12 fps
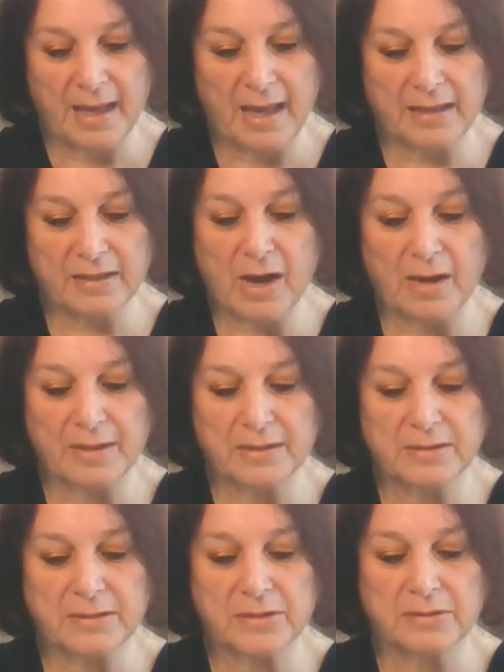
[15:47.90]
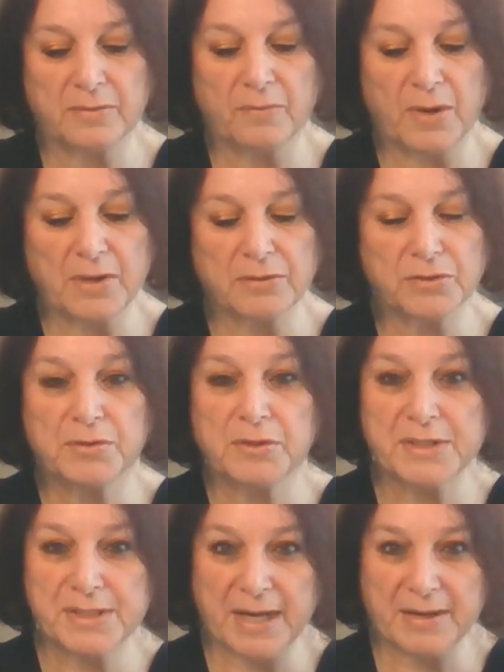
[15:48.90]
and call in what your true
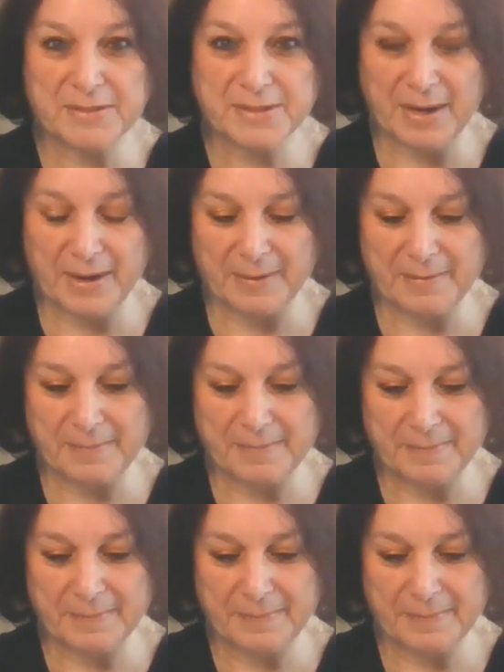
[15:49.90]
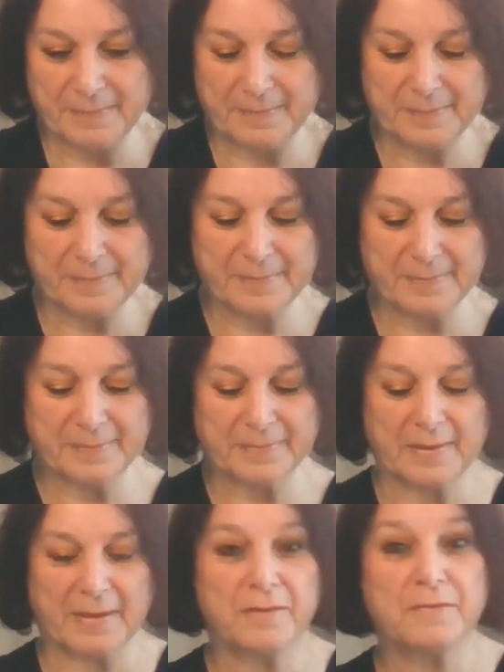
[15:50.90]
desires are.
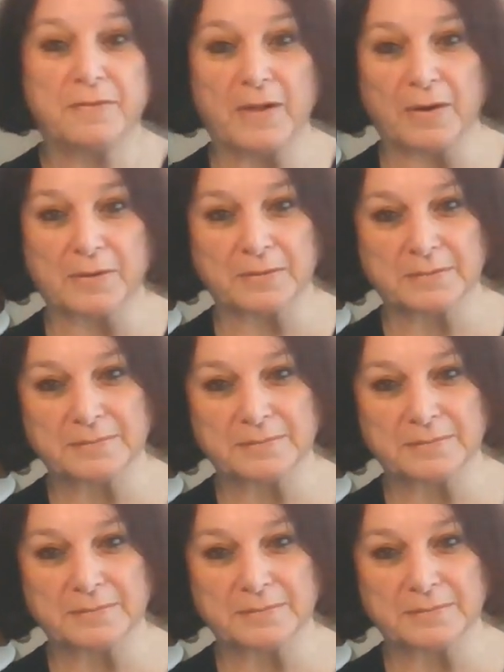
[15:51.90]
Flow.